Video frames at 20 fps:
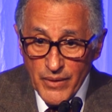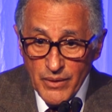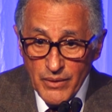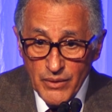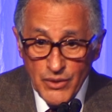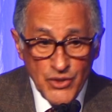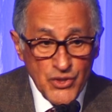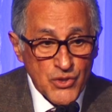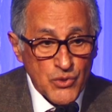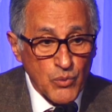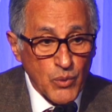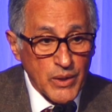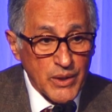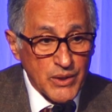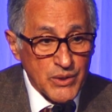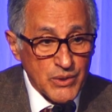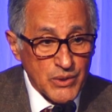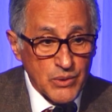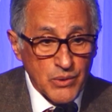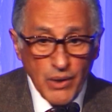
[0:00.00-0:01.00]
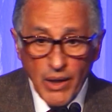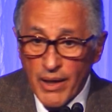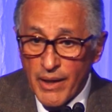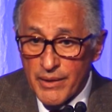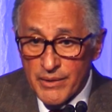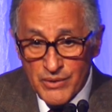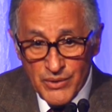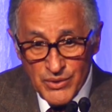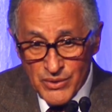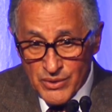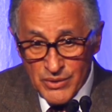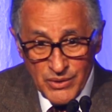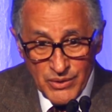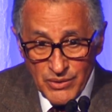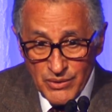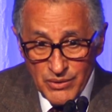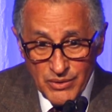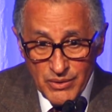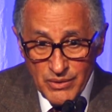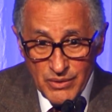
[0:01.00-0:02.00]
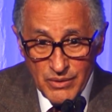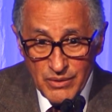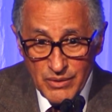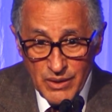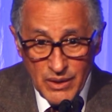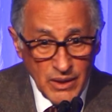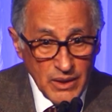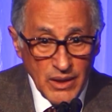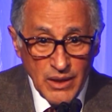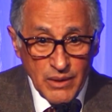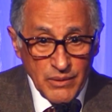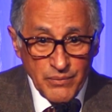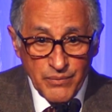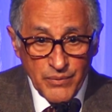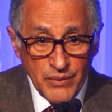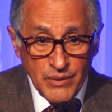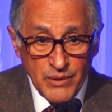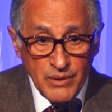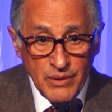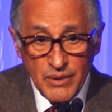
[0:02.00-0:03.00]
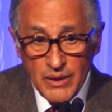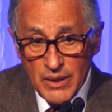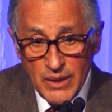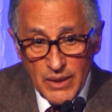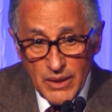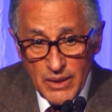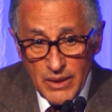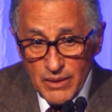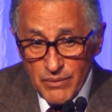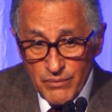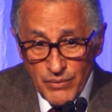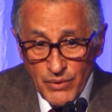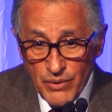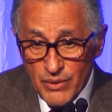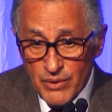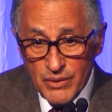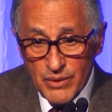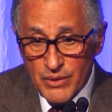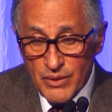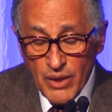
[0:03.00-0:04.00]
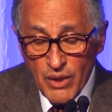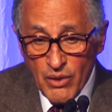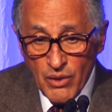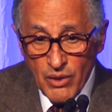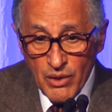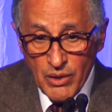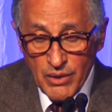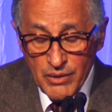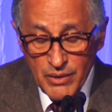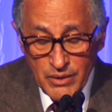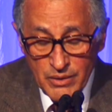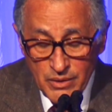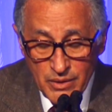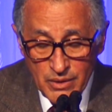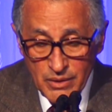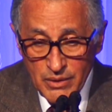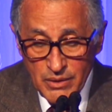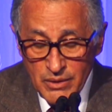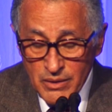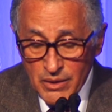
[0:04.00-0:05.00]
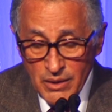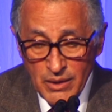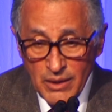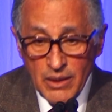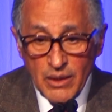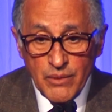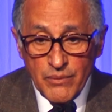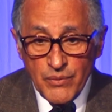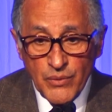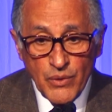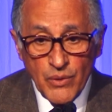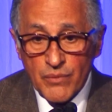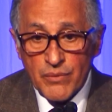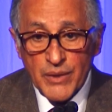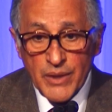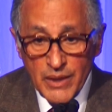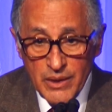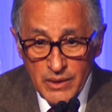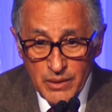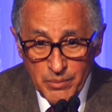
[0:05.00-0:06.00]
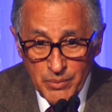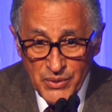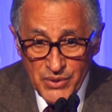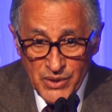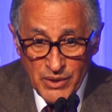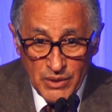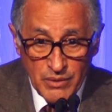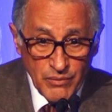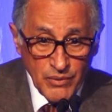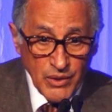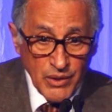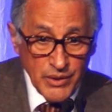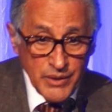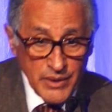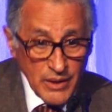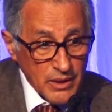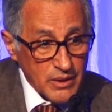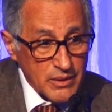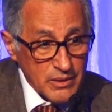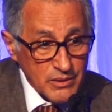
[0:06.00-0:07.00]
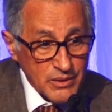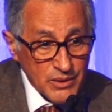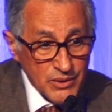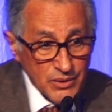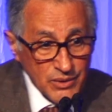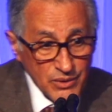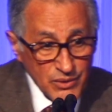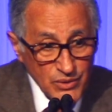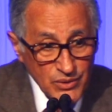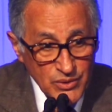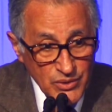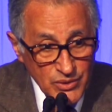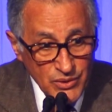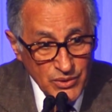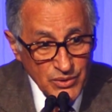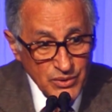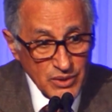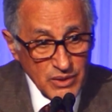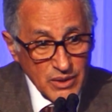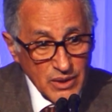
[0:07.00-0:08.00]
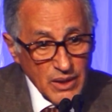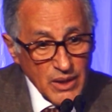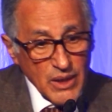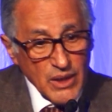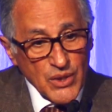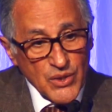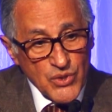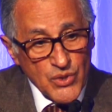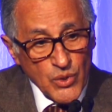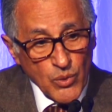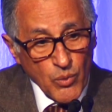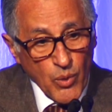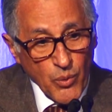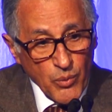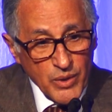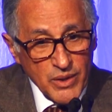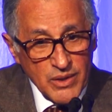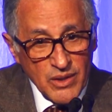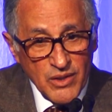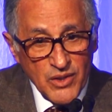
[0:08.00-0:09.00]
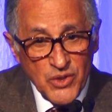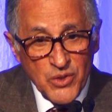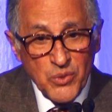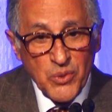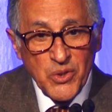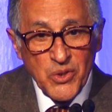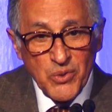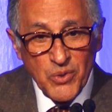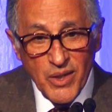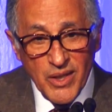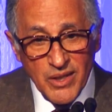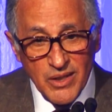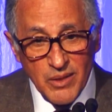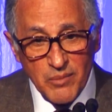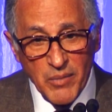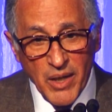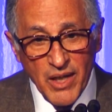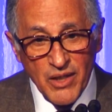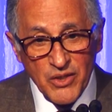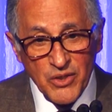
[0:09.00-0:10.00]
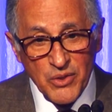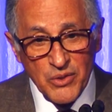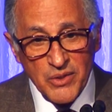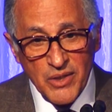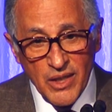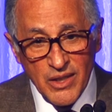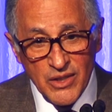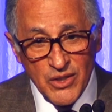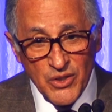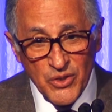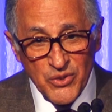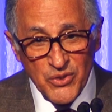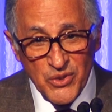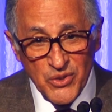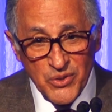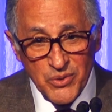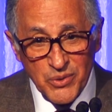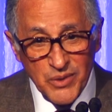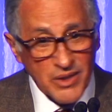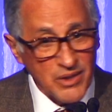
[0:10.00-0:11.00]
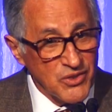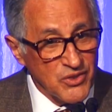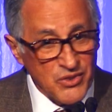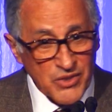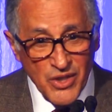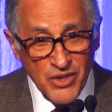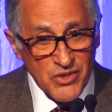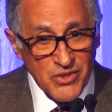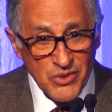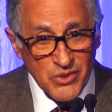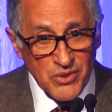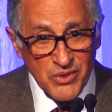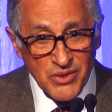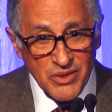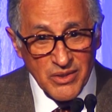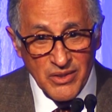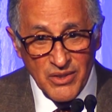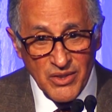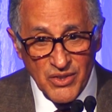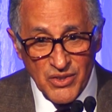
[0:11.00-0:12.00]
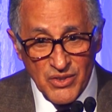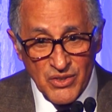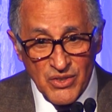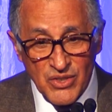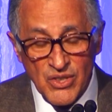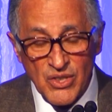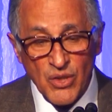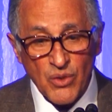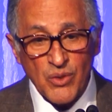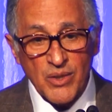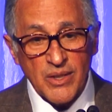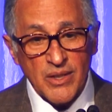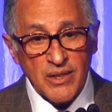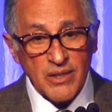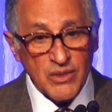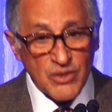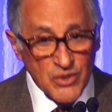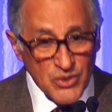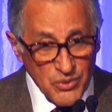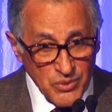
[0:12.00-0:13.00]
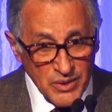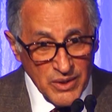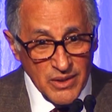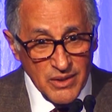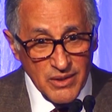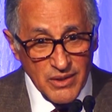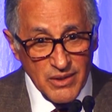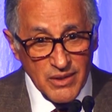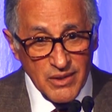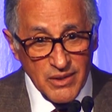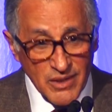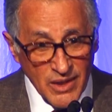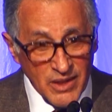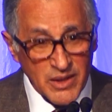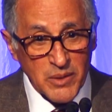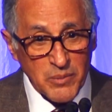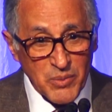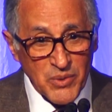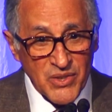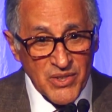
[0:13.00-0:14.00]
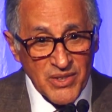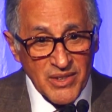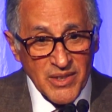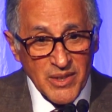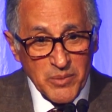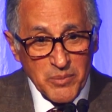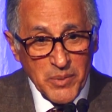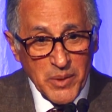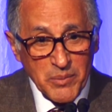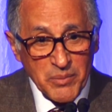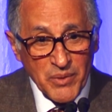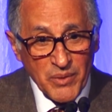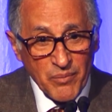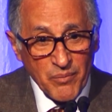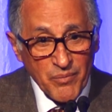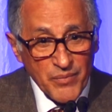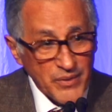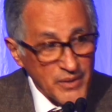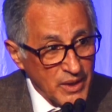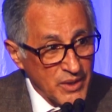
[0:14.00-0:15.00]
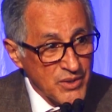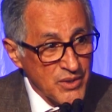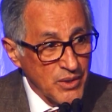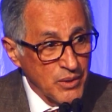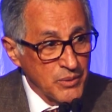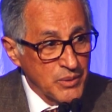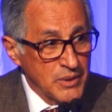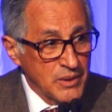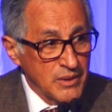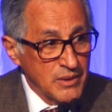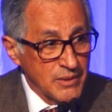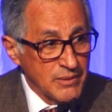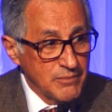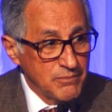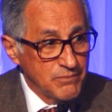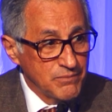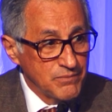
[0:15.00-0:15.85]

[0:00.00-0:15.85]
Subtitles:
There's 22 eye diseases that account for over 90% of all the eye conditions that you'll see. So what we did is we trained them, how do you diagnose and treat just those conditions, knowing they could treat 90% of the people. That's how we did it.